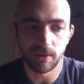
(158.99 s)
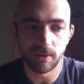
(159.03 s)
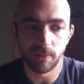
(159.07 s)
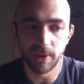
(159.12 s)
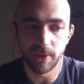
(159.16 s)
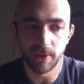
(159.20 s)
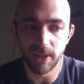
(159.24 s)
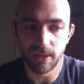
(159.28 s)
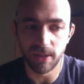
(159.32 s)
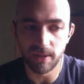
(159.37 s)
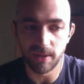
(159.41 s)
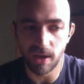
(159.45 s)

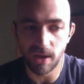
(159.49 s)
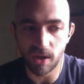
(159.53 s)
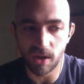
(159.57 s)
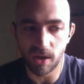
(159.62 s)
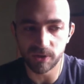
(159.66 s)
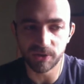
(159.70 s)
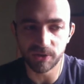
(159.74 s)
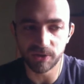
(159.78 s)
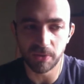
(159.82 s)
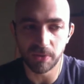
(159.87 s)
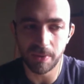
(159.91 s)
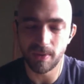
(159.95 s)
really long,
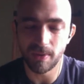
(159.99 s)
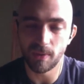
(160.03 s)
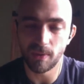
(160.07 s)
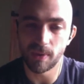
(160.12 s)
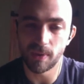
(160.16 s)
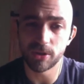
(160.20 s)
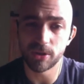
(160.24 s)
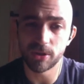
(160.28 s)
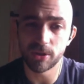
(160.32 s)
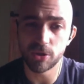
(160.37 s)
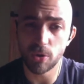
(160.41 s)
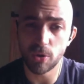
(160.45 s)
so maybe we want
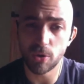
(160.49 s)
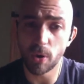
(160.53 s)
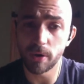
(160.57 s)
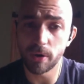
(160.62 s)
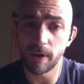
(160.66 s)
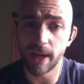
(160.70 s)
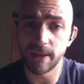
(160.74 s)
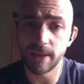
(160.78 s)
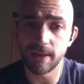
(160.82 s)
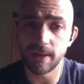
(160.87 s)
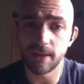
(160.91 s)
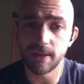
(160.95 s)
shorter
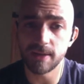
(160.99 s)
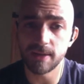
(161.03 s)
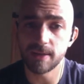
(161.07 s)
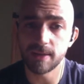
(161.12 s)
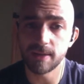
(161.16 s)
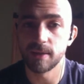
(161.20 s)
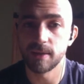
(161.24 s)
IDs.